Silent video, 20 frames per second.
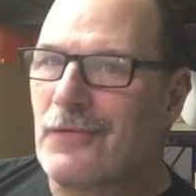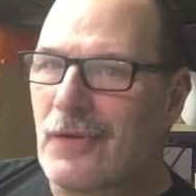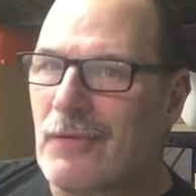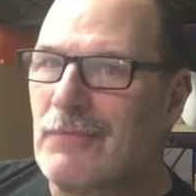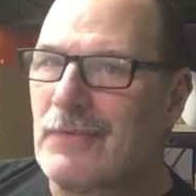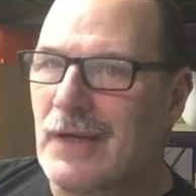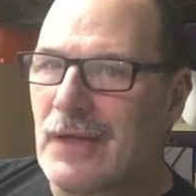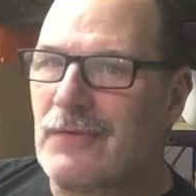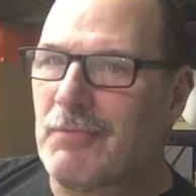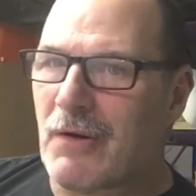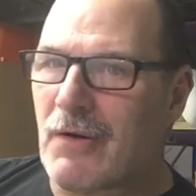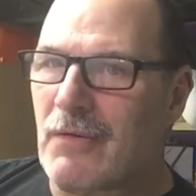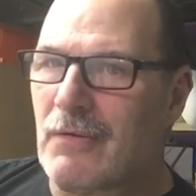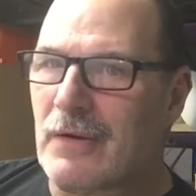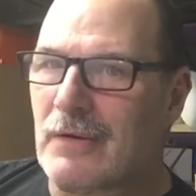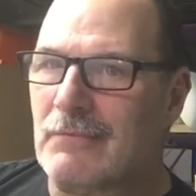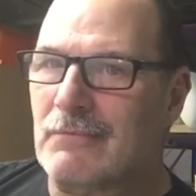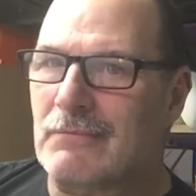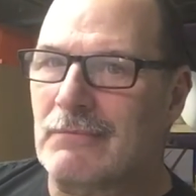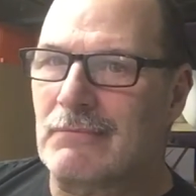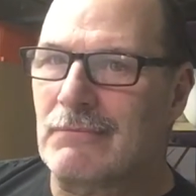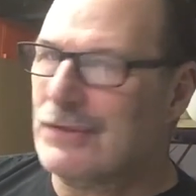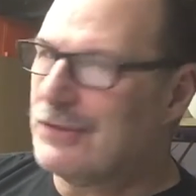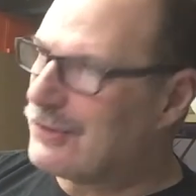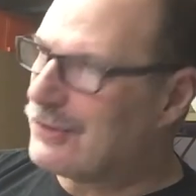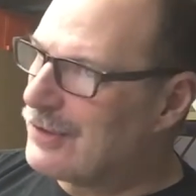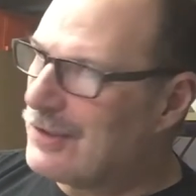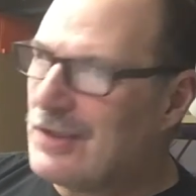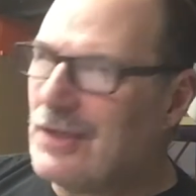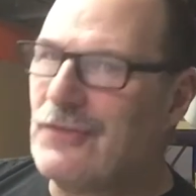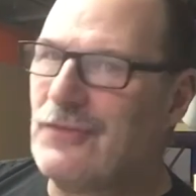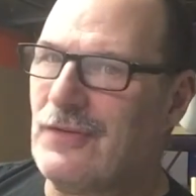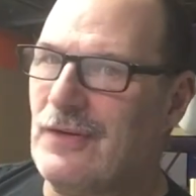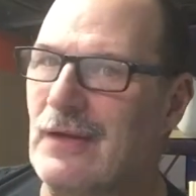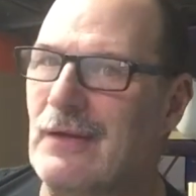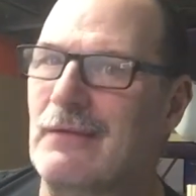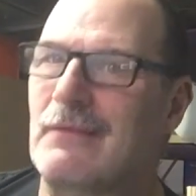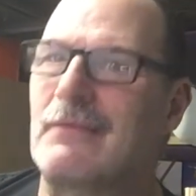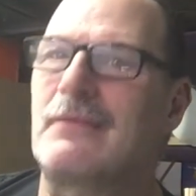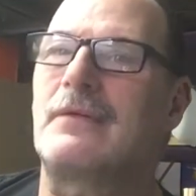something gets broken, but you're going to see
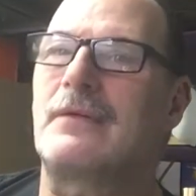it.